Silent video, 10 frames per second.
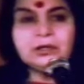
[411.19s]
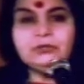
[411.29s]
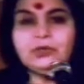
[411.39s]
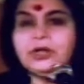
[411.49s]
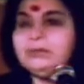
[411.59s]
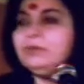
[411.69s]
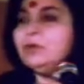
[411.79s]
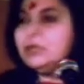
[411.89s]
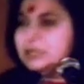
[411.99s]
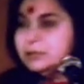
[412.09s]
If you hate me,
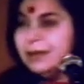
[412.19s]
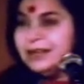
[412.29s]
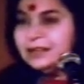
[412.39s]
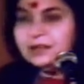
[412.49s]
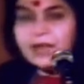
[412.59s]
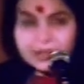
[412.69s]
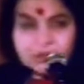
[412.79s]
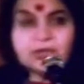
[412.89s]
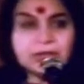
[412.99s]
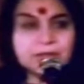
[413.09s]
what does it matter?
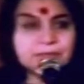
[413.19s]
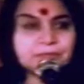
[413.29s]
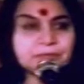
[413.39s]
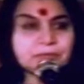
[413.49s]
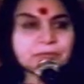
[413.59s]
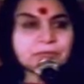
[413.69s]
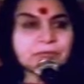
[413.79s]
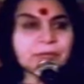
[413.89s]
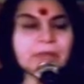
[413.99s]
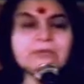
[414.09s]
Actually,
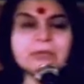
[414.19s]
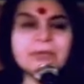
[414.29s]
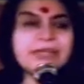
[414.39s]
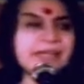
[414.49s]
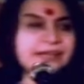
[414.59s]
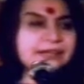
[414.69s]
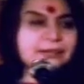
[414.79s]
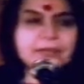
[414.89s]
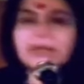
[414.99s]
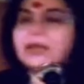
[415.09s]
if somebody hates
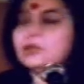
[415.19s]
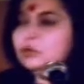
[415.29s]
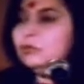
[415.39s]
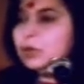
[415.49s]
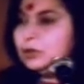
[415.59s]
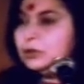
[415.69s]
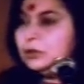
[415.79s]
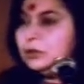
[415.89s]
someone, so what?